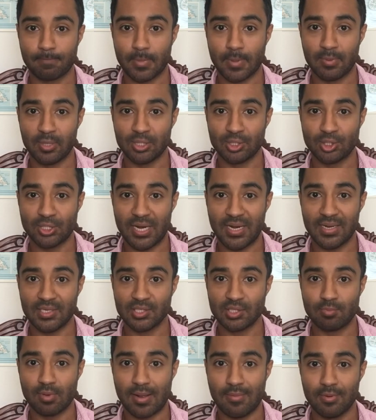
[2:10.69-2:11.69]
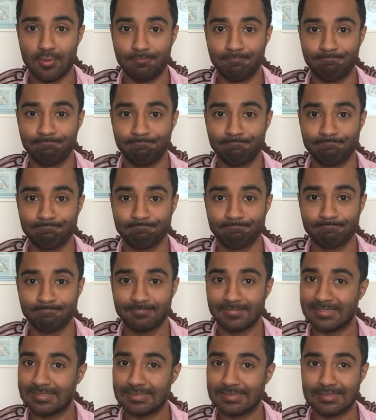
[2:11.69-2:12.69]
because China is a problem.
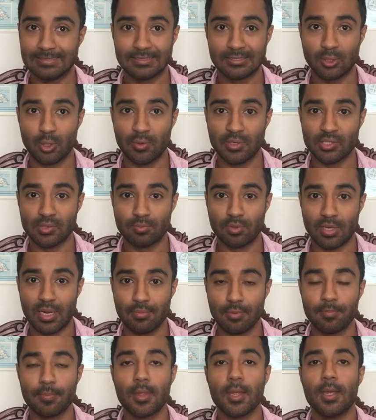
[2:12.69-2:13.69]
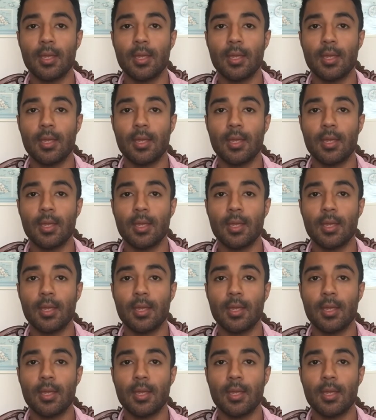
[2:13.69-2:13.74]
It's always a problem.